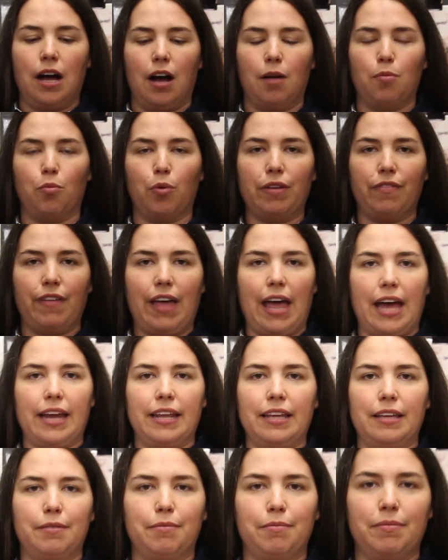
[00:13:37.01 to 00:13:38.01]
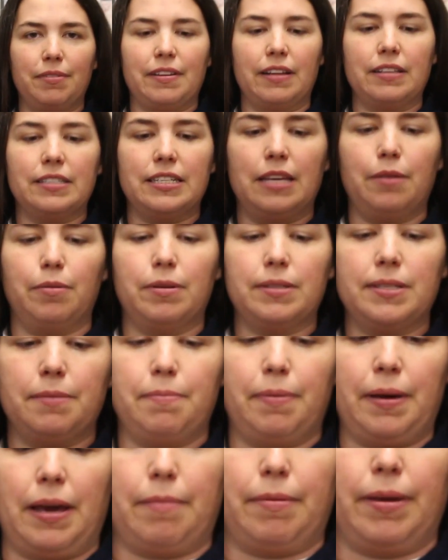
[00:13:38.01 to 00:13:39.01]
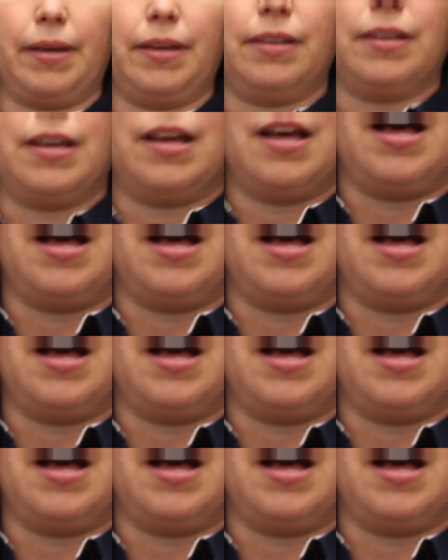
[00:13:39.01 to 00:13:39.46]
Um, we've had him since he was a baby.